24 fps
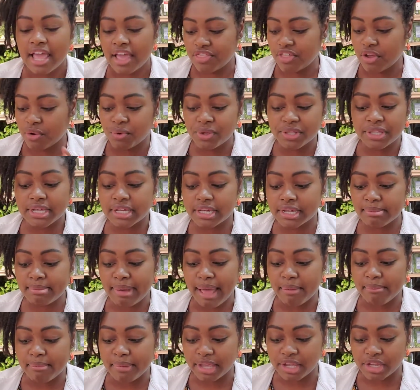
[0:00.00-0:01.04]
They're really good
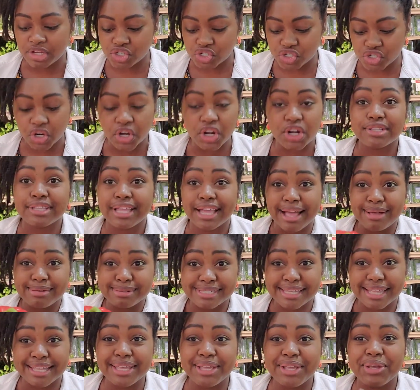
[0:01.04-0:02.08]
about making sure, like I was
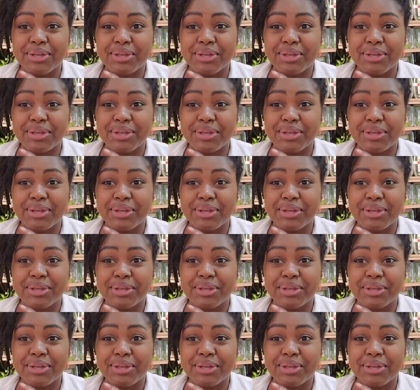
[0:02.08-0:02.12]
telling